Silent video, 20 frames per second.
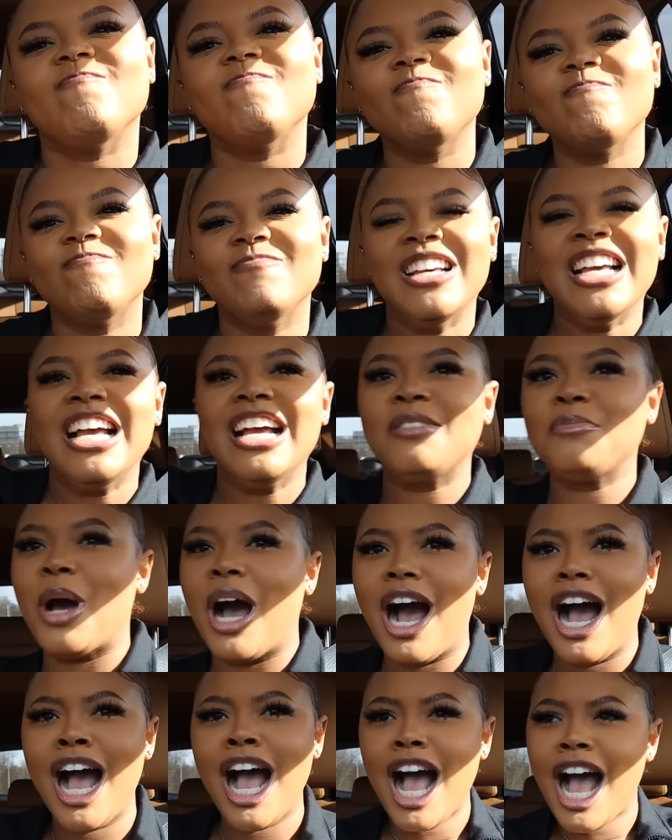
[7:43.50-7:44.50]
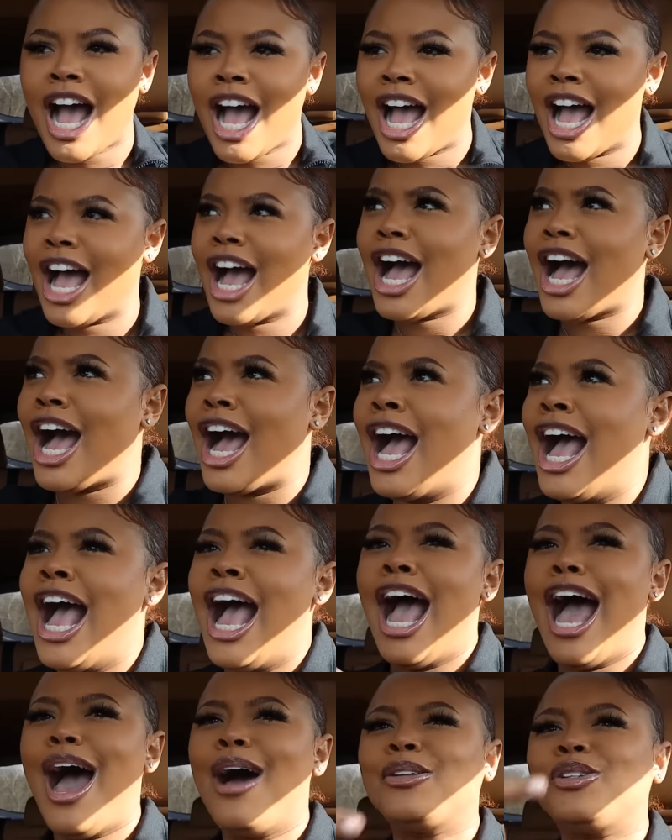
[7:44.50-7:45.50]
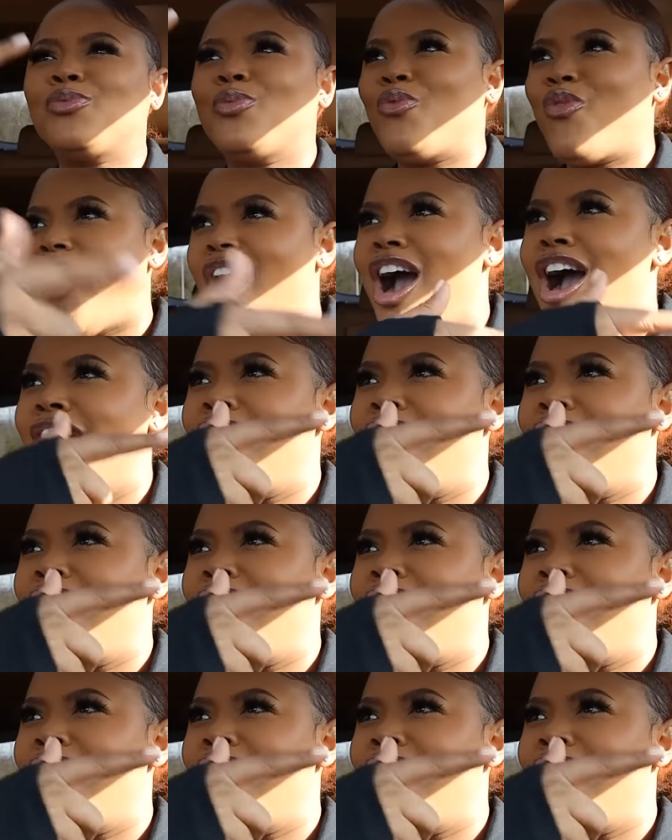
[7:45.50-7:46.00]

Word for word: Sitting in the back. I just wanna rock.